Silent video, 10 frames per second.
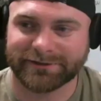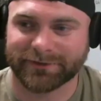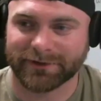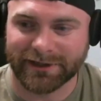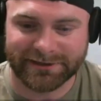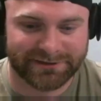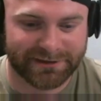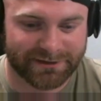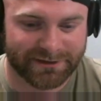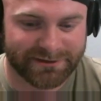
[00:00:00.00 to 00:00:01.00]
for
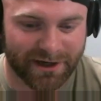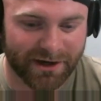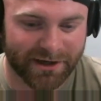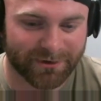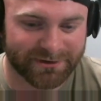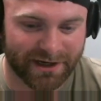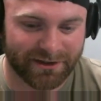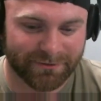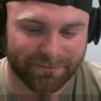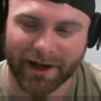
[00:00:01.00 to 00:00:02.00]
listening to the Talking with
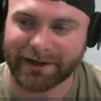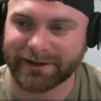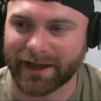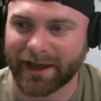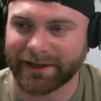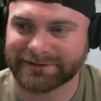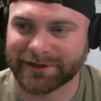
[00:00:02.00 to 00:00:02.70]
Taylor podcast,